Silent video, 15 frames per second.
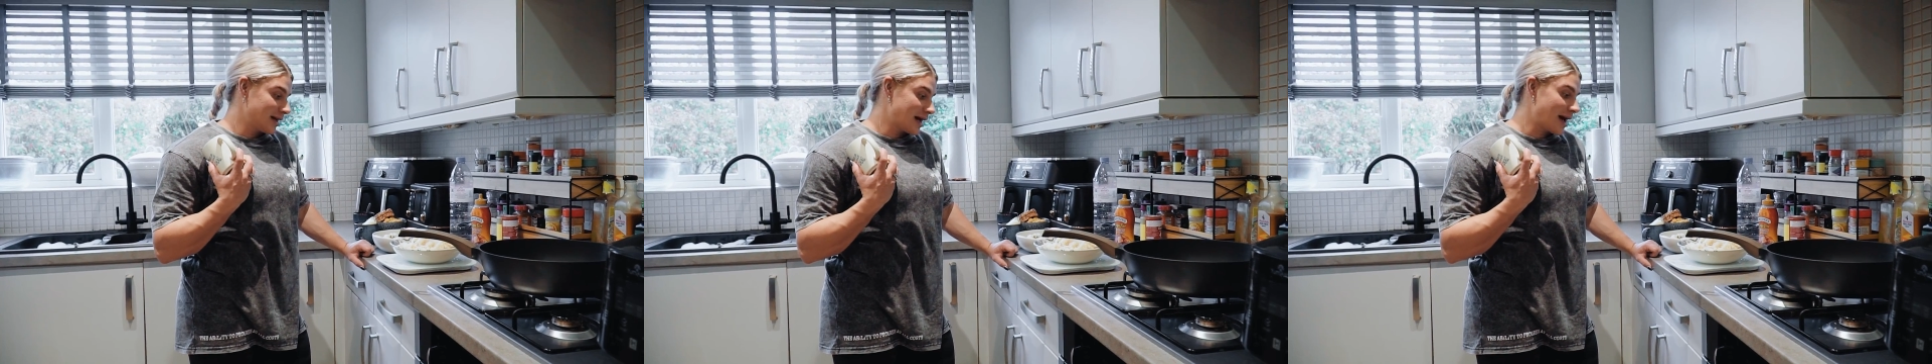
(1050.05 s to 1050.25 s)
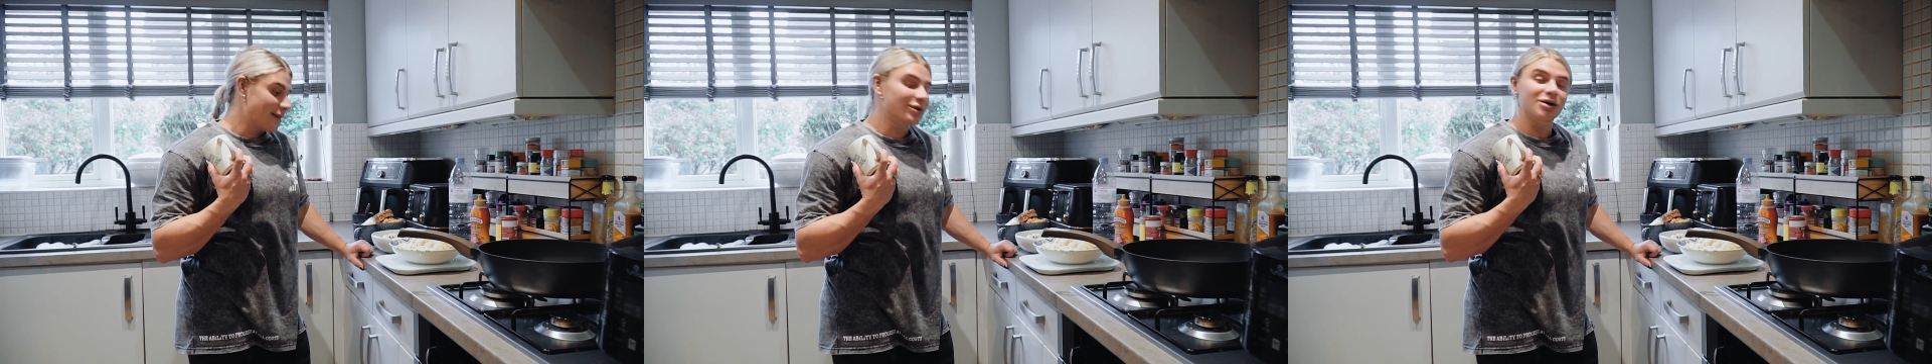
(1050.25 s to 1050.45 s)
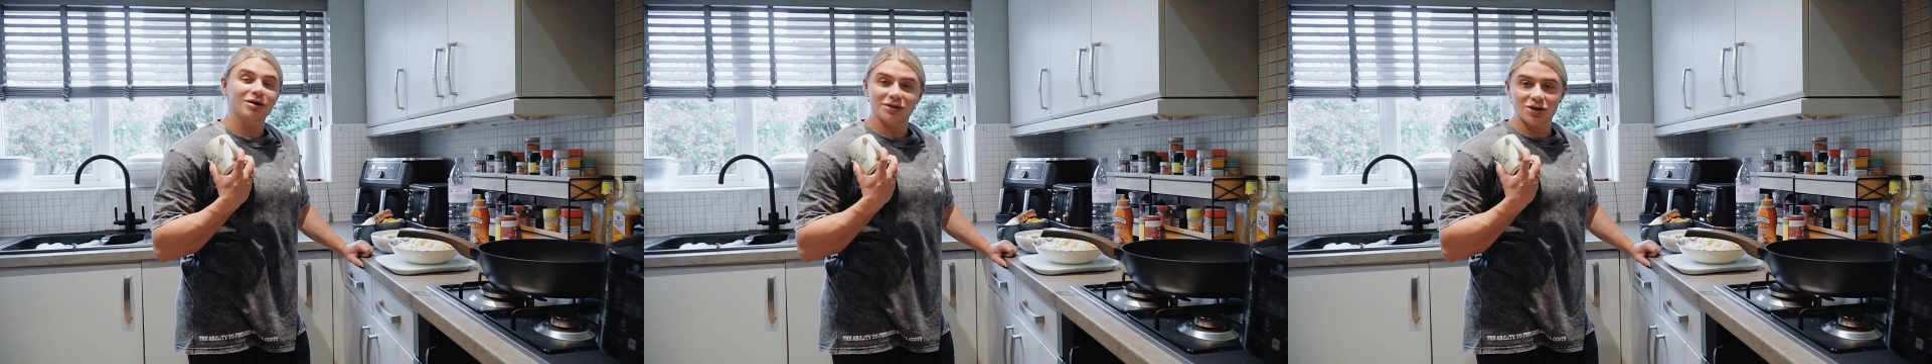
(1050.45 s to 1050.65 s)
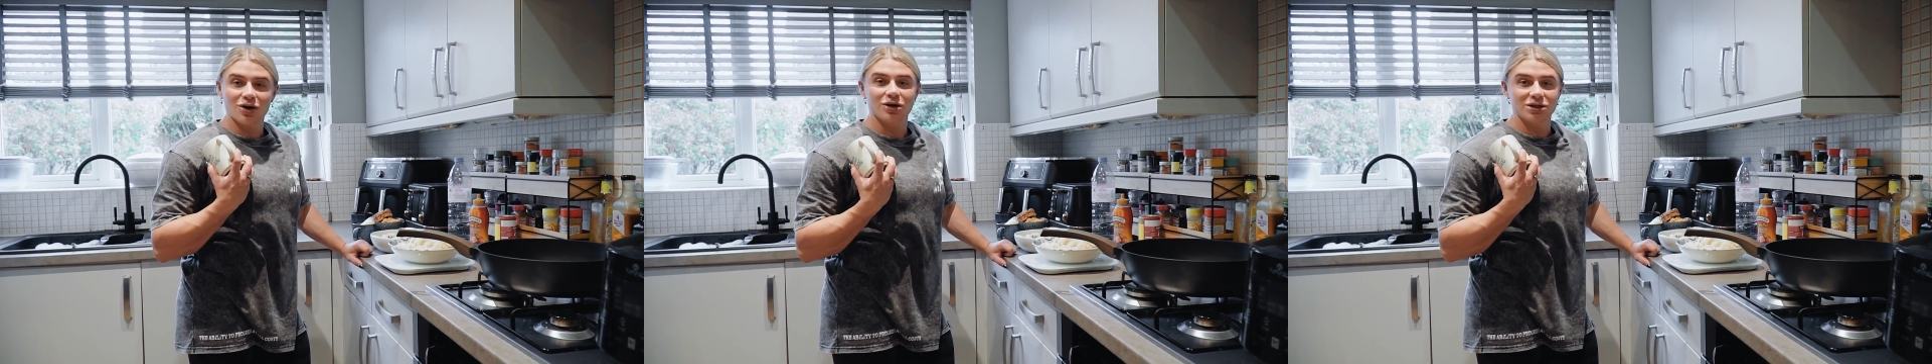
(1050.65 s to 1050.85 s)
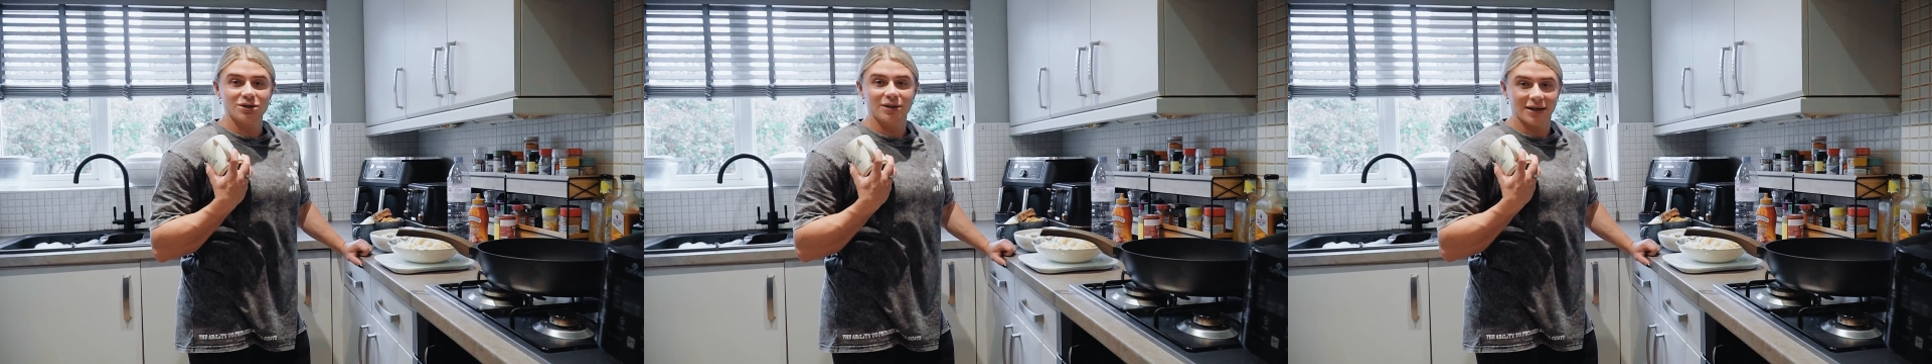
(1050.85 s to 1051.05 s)
I'm going to
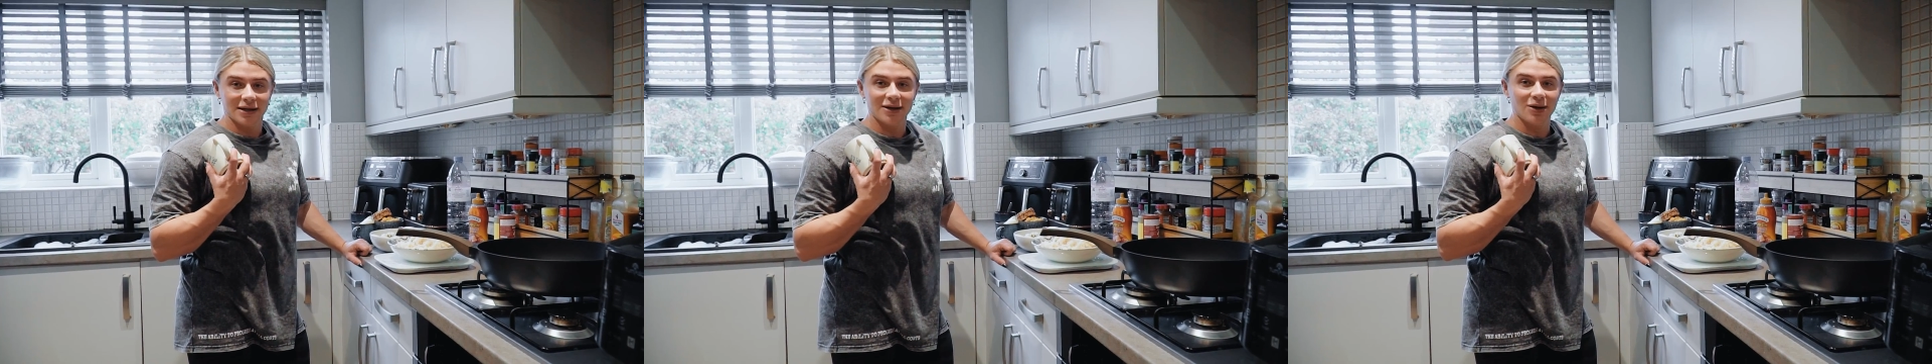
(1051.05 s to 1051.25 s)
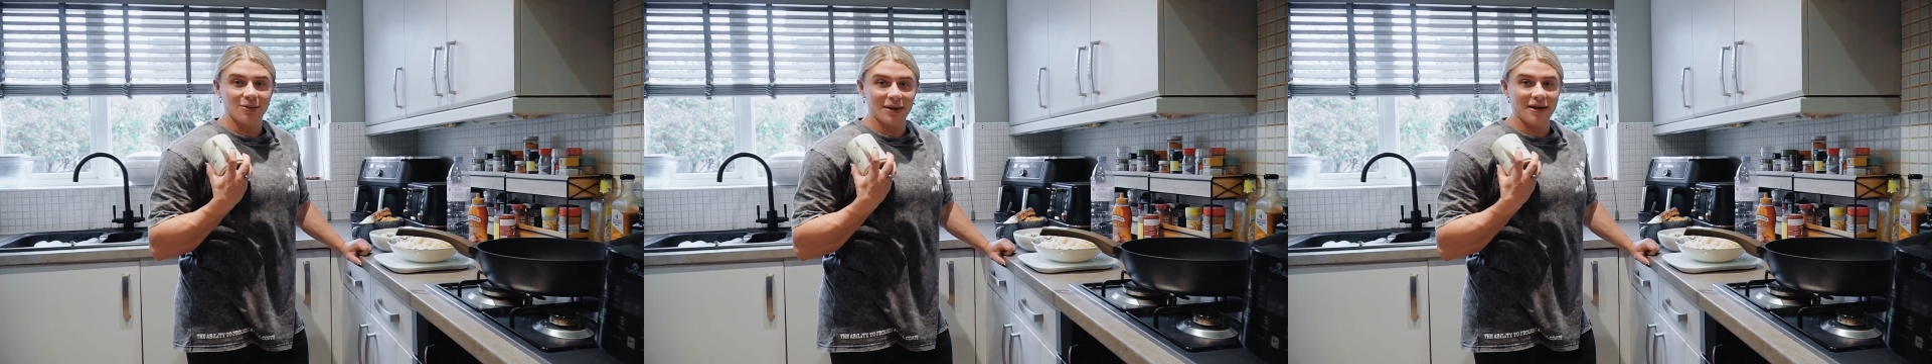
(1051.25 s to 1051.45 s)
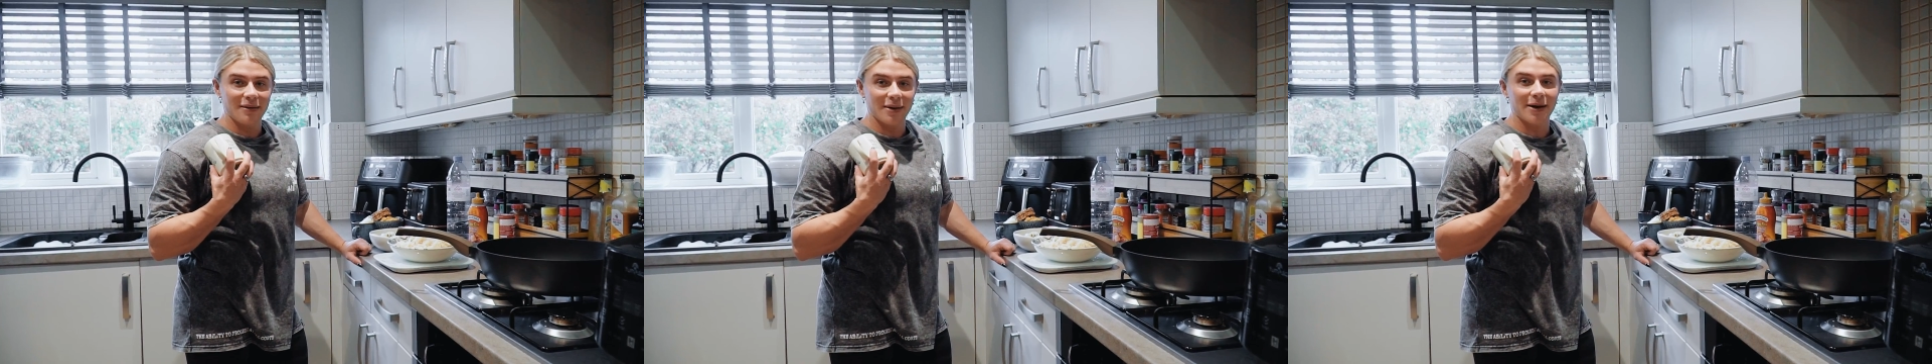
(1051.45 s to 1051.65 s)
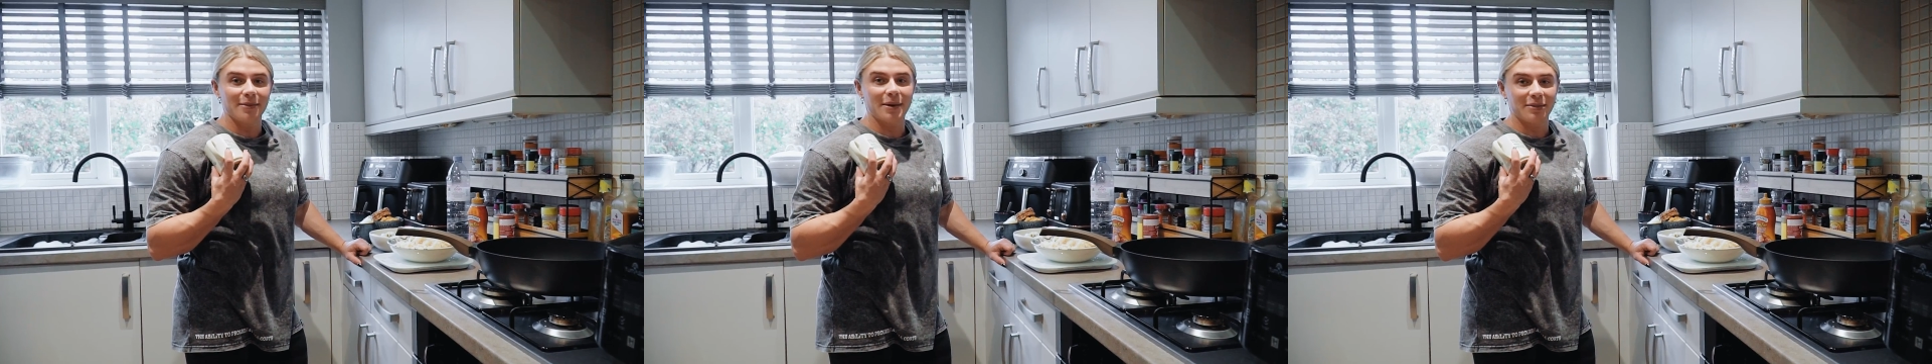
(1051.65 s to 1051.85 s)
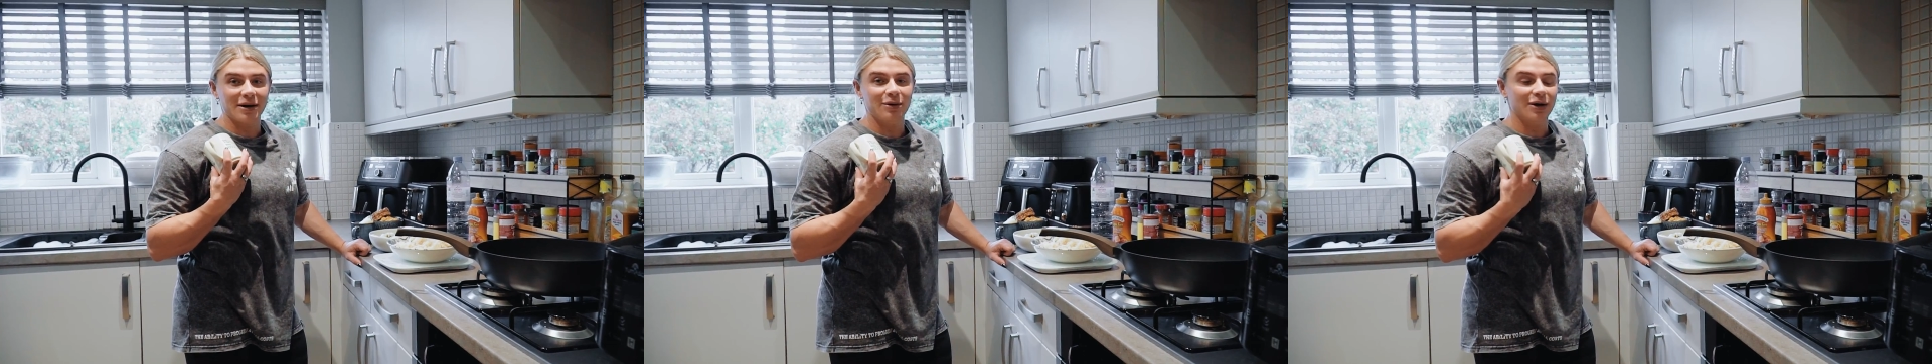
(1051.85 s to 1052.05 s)
talk to you in a little bit about my